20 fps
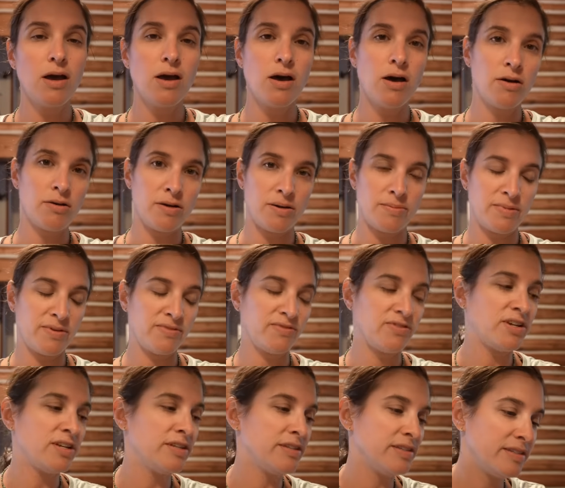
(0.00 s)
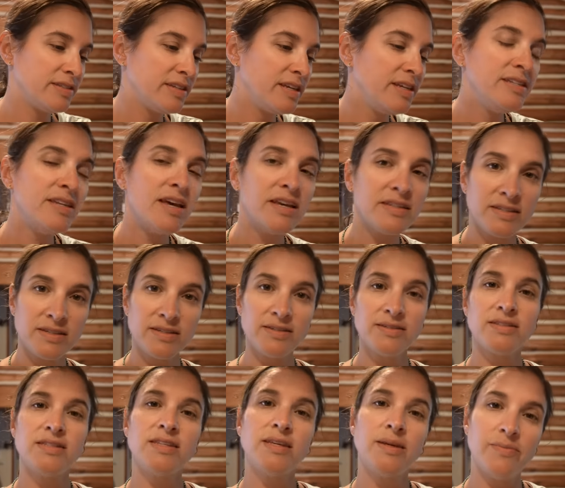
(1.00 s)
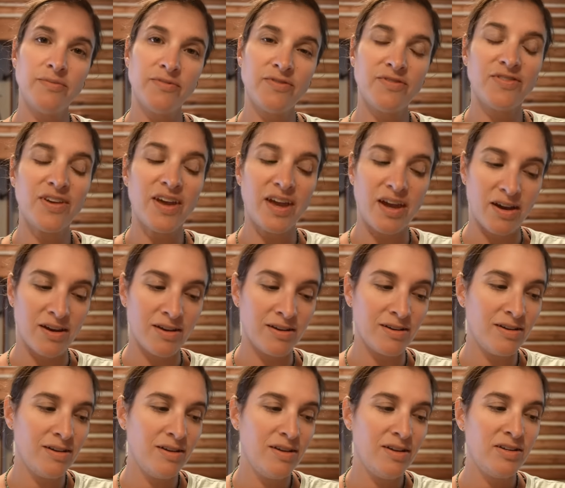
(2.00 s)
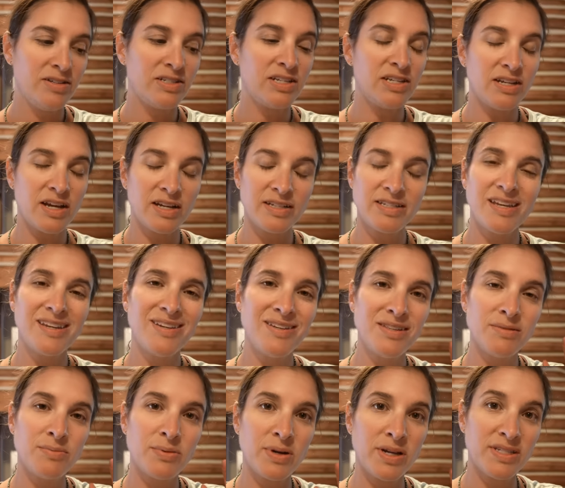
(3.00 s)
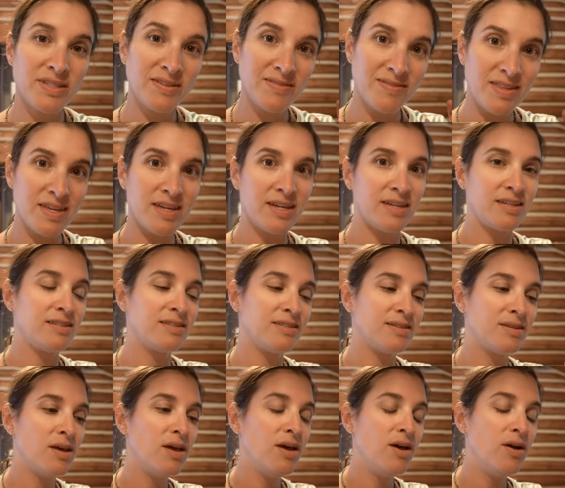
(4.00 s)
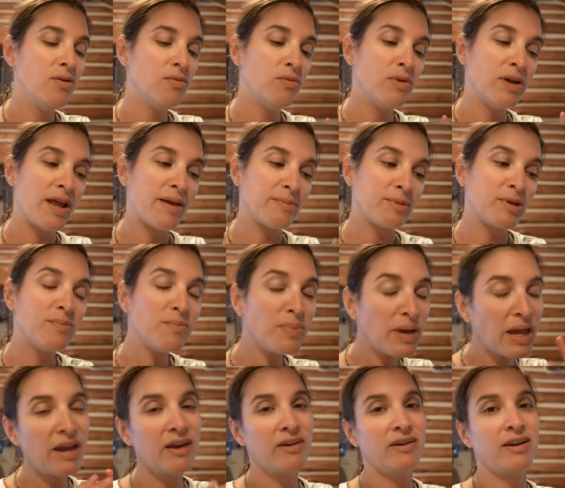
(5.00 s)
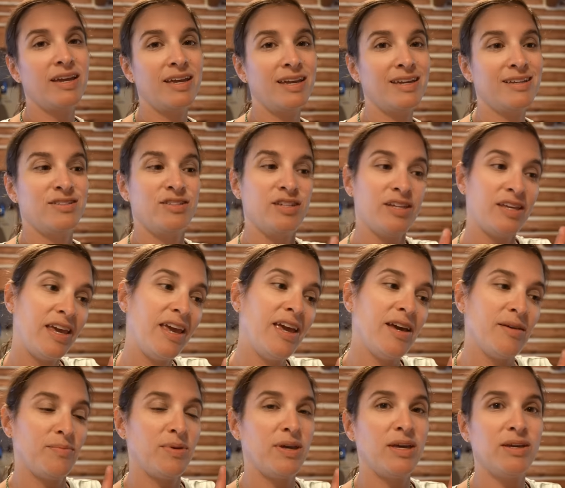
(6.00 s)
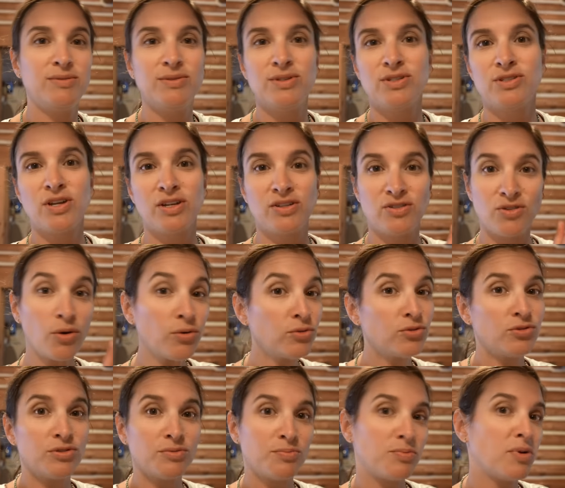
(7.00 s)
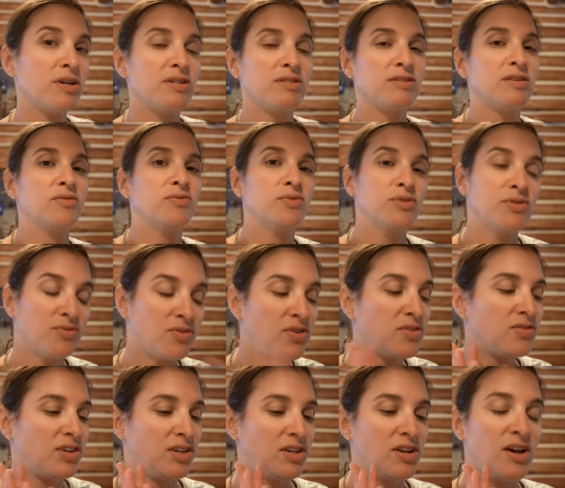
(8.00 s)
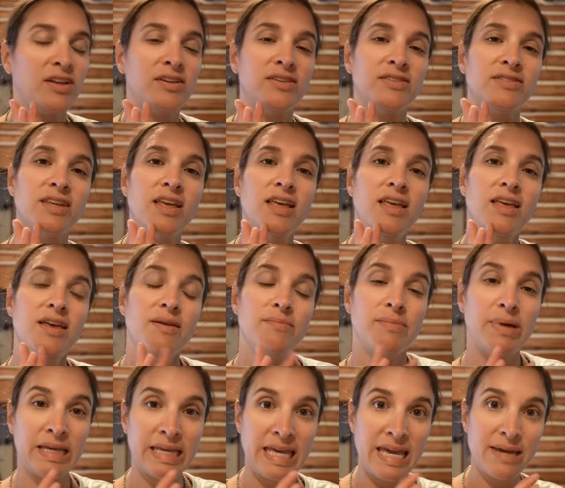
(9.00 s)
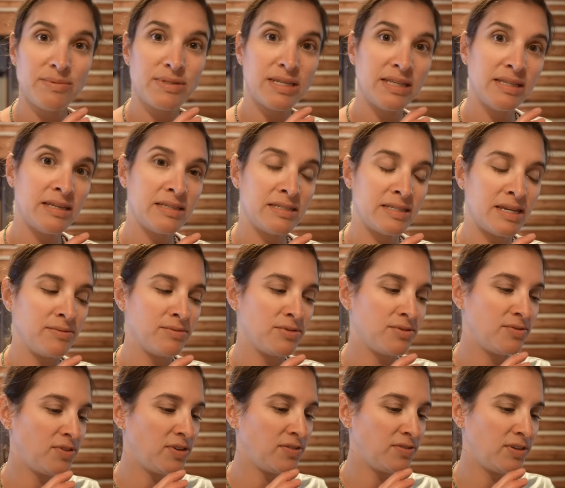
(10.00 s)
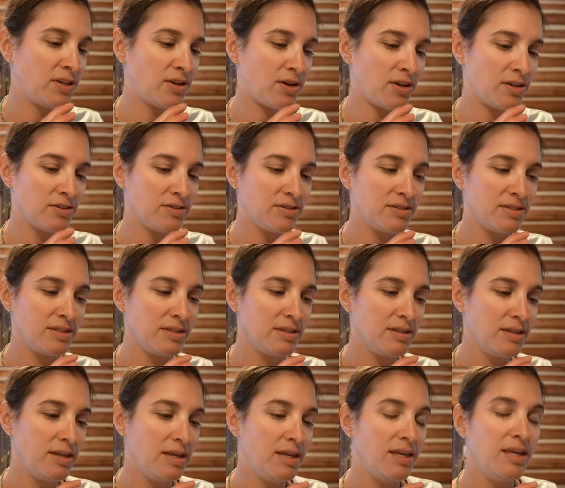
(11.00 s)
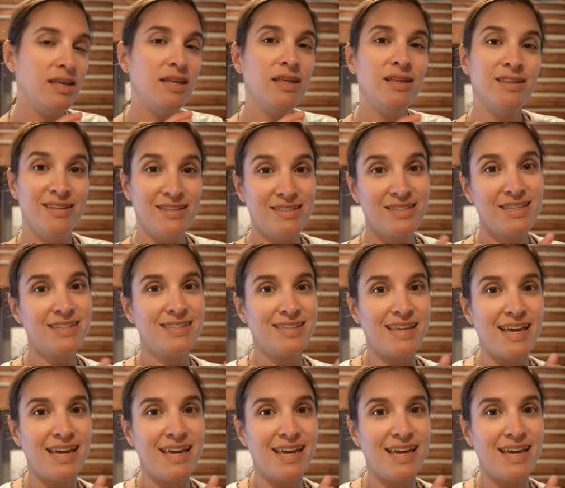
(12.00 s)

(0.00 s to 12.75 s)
All right, my friends, it doesn't seem fair to not tell you the price of this when I'm comparing it to camping, which I told you the price of was $50. My campsite last night was $50. This is